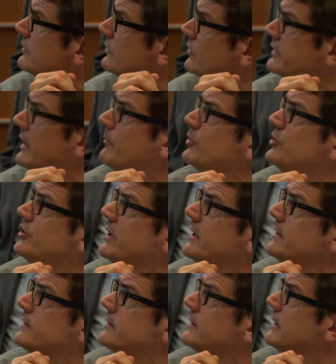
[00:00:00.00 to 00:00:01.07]
Those are
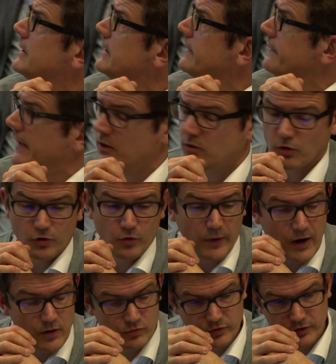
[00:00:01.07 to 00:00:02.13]
machines that are called
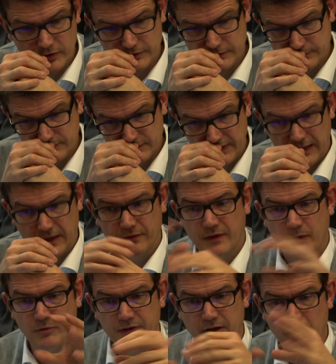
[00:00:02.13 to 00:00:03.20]
cryocoolers. They are
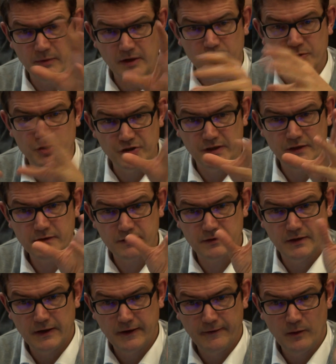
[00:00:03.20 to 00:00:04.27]
thermodynamic machines
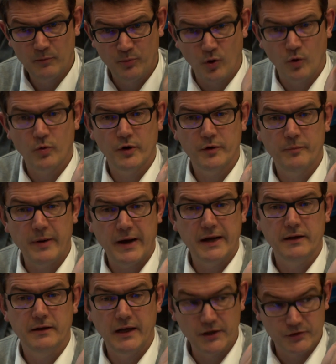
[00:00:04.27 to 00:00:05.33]
powered by
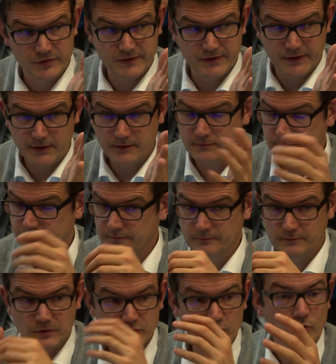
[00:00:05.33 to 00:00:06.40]
electricity.
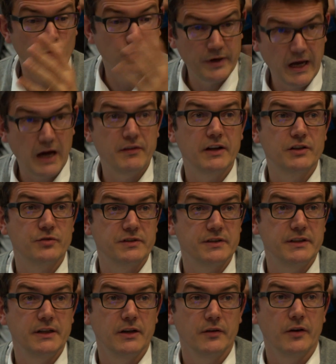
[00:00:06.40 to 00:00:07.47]
So we have
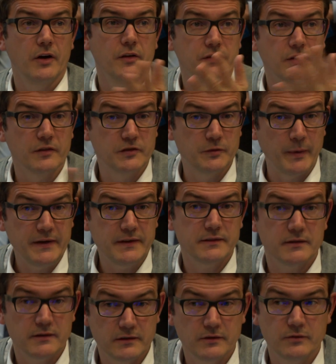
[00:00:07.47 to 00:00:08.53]
electricity on
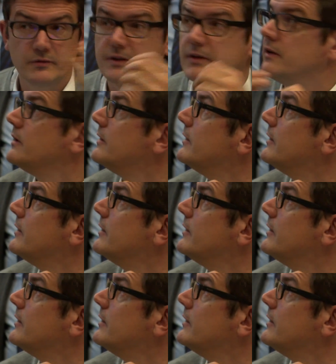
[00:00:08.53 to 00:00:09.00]
space with